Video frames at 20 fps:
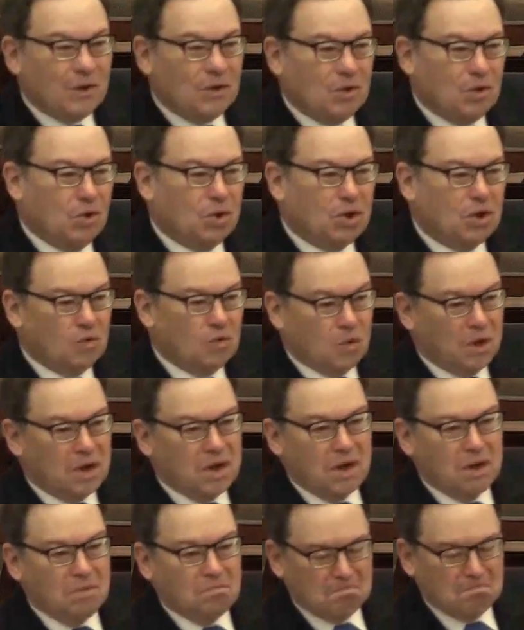You can
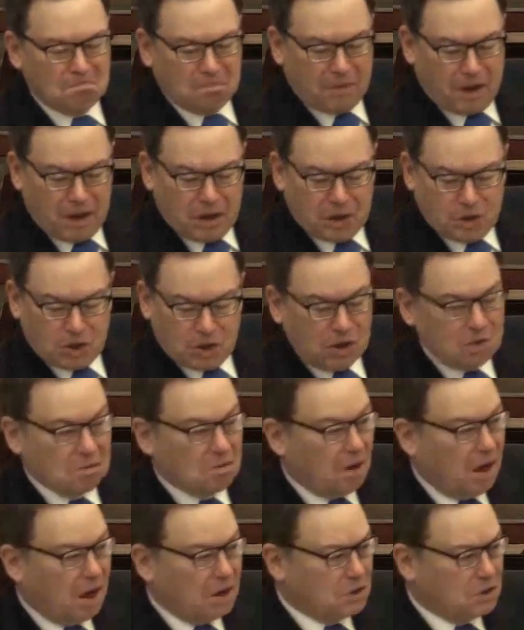read ancient
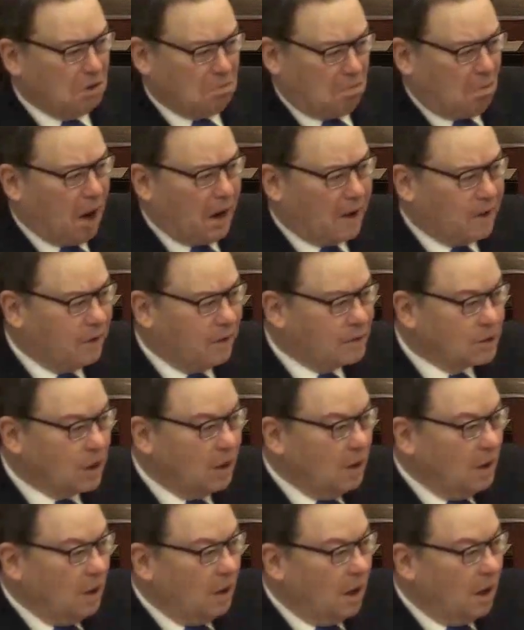classic writers
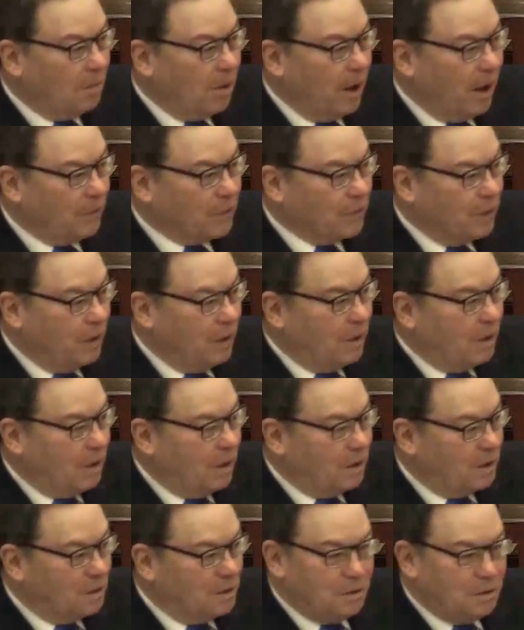about
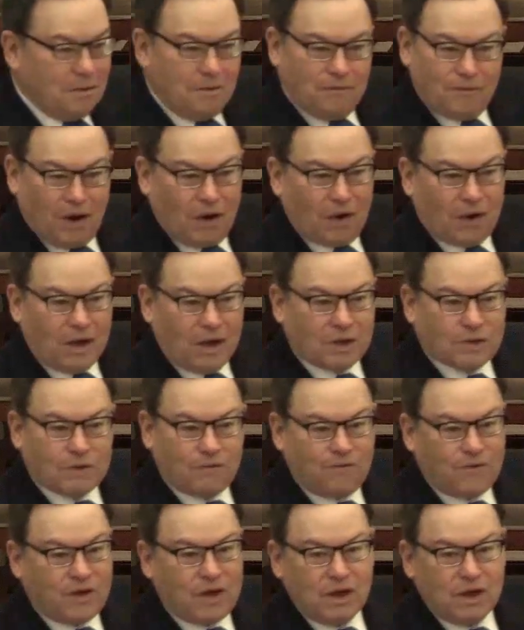various
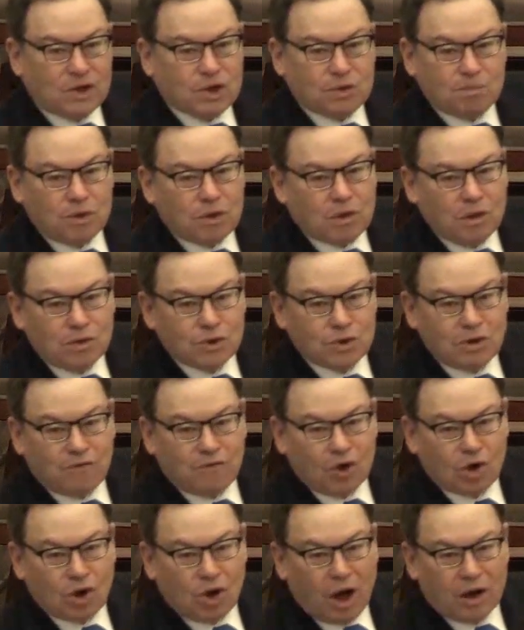feasts, but those are
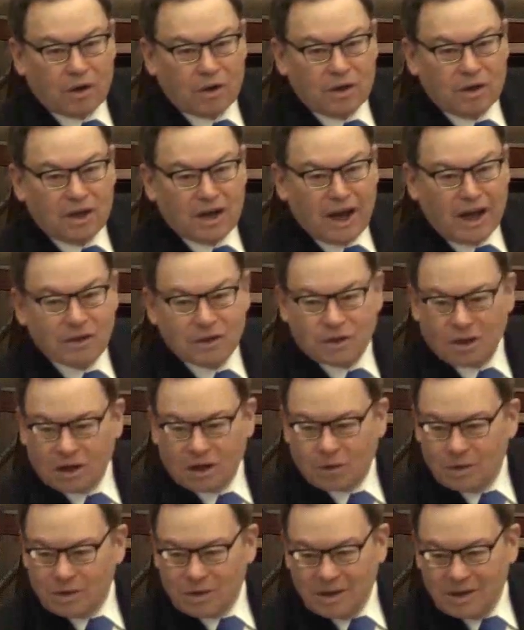forgotten in
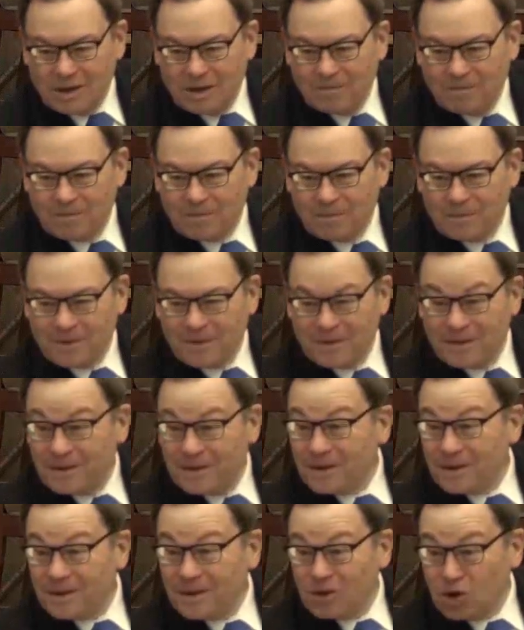antiquity.
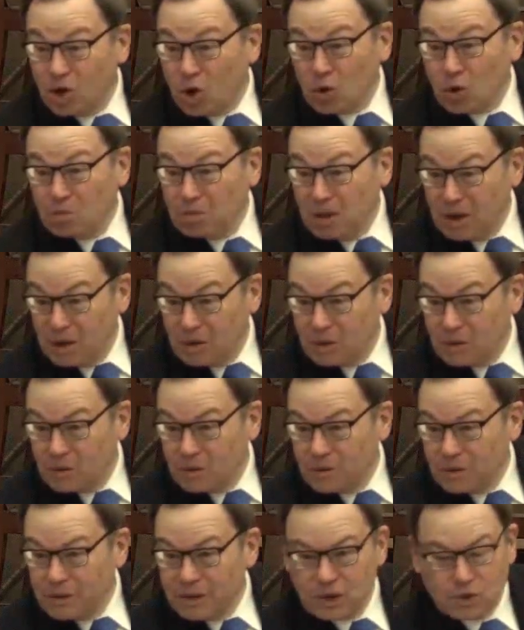No meal
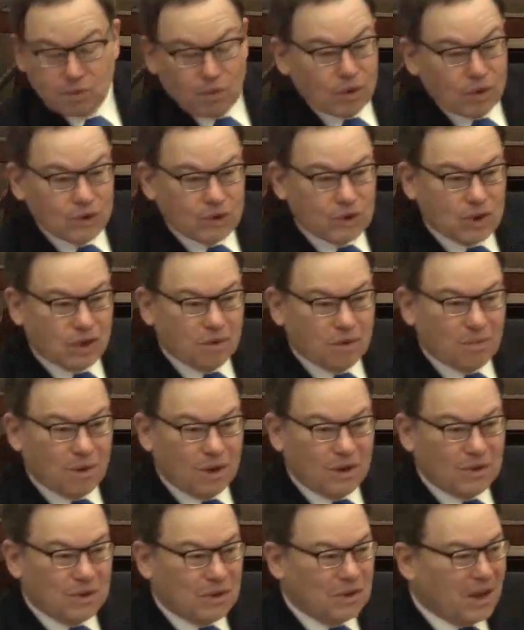is more
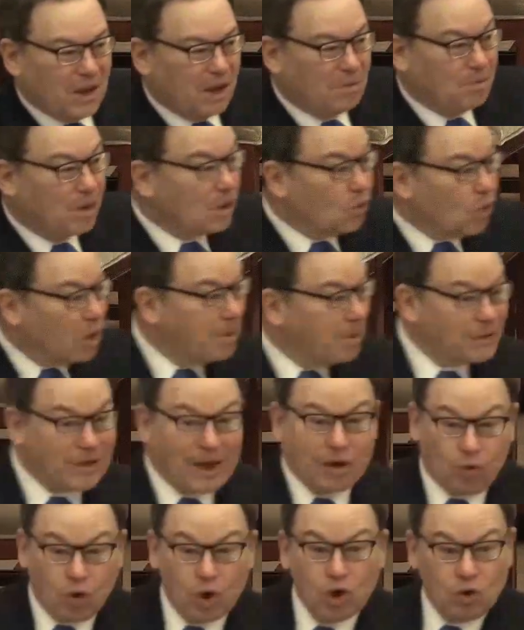celebrated than that meal. And what about
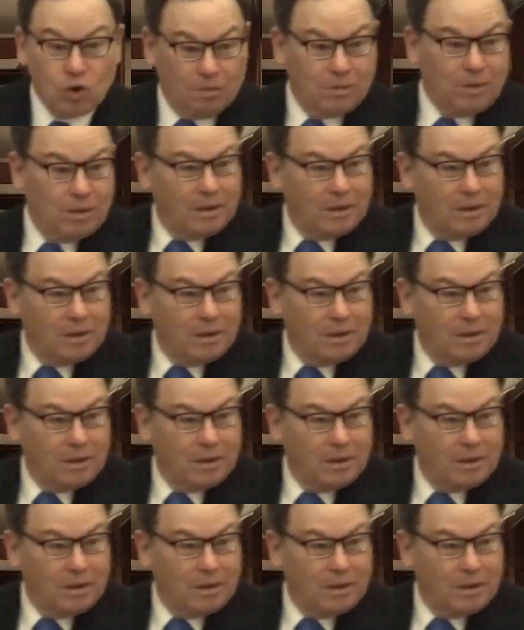that room?